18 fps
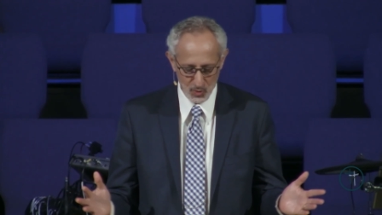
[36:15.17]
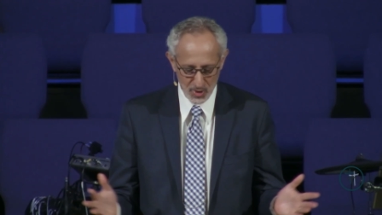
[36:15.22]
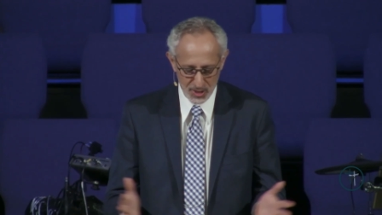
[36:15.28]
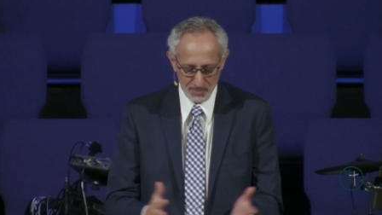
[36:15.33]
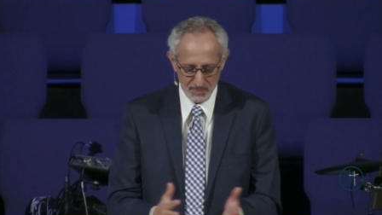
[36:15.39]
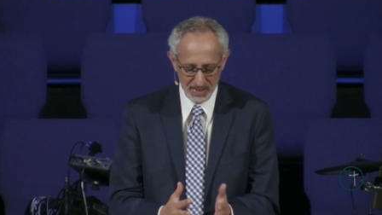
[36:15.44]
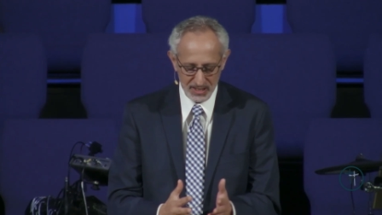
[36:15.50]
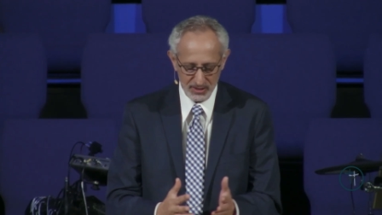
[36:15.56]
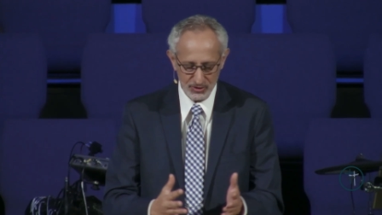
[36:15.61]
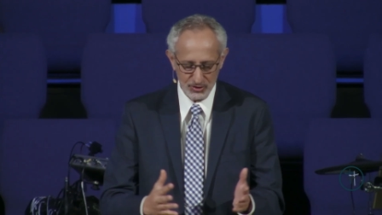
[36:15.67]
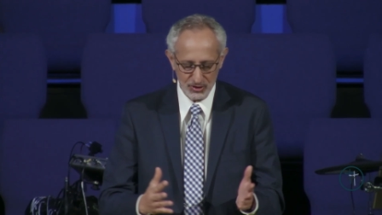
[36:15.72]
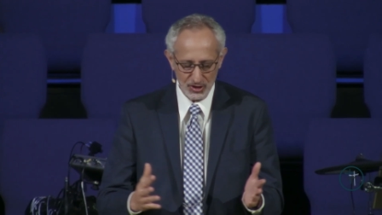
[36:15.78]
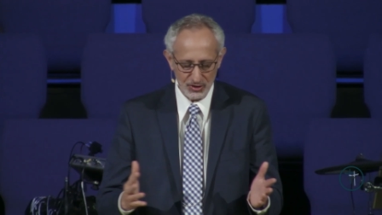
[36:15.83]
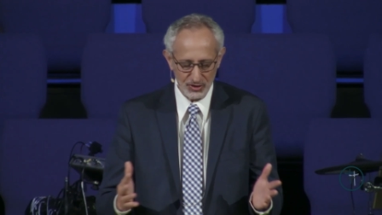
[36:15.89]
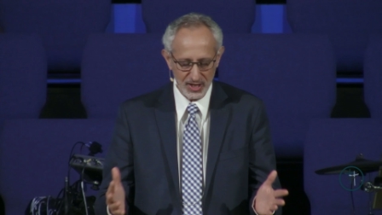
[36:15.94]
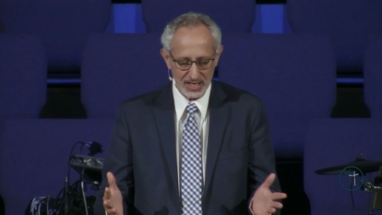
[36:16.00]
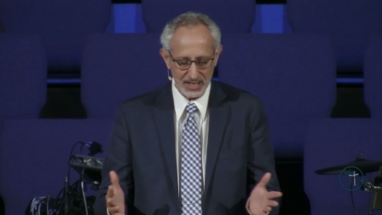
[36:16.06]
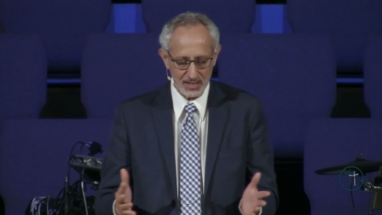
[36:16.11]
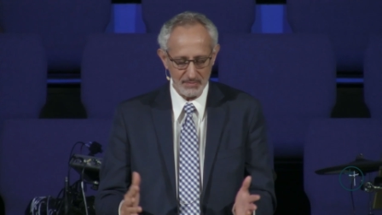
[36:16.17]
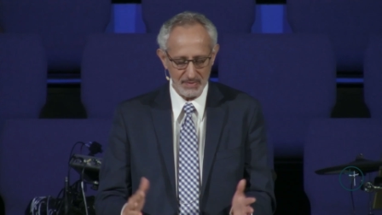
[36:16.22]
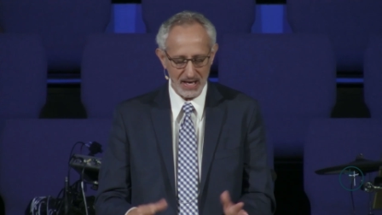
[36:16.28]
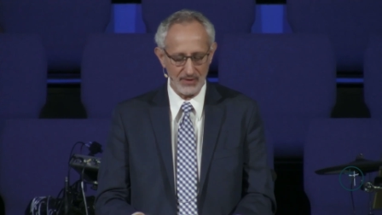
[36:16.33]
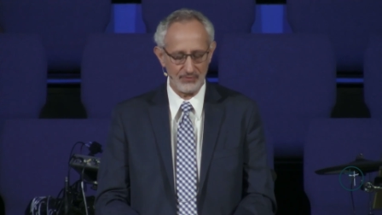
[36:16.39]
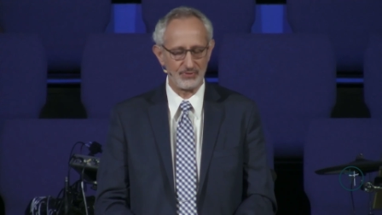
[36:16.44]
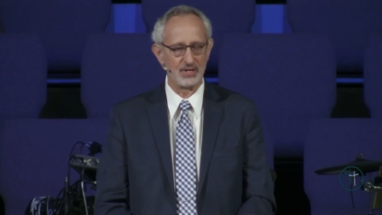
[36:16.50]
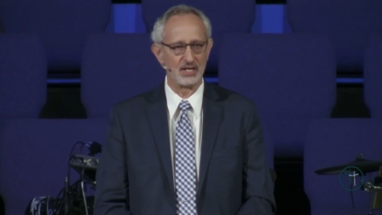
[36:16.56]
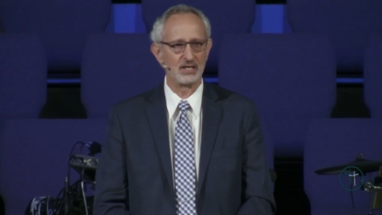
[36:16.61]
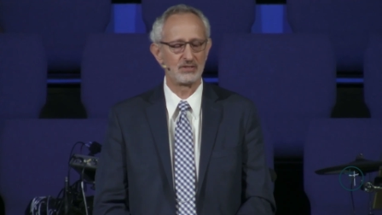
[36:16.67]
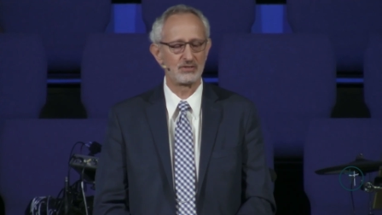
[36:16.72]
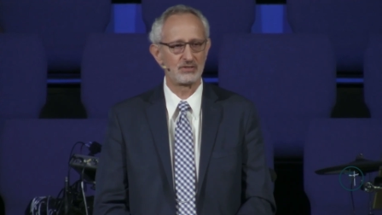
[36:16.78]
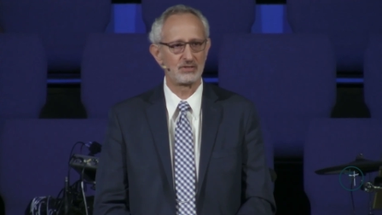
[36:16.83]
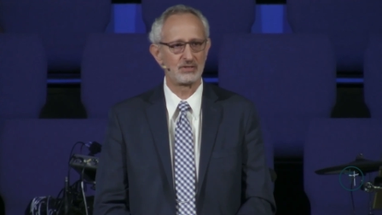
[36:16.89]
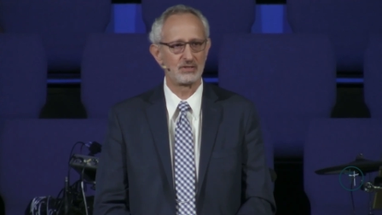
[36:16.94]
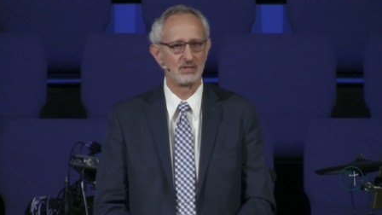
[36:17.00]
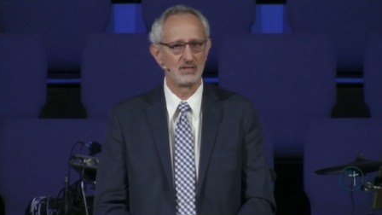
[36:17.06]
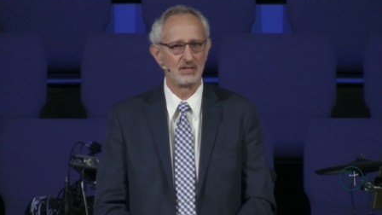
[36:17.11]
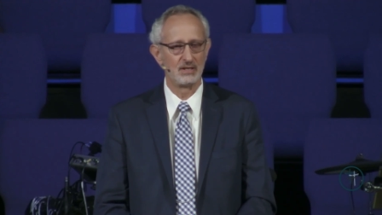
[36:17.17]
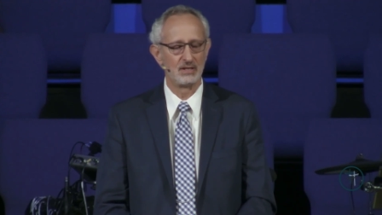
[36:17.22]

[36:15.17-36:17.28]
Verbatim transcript: which means to think about this,